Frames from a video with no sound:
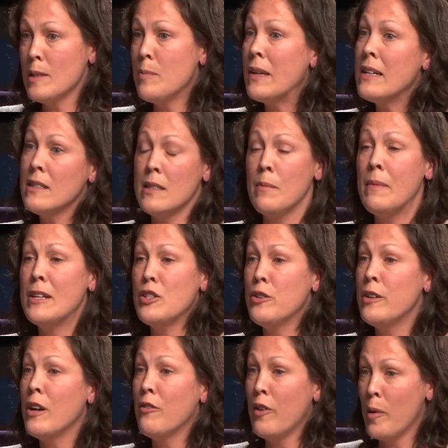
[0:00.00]
but it's the
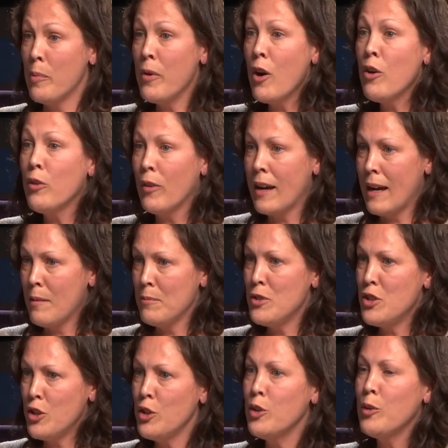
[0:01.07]
mission of our program
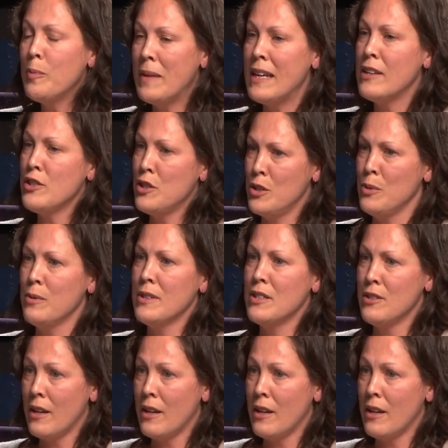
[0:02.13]
to be stewards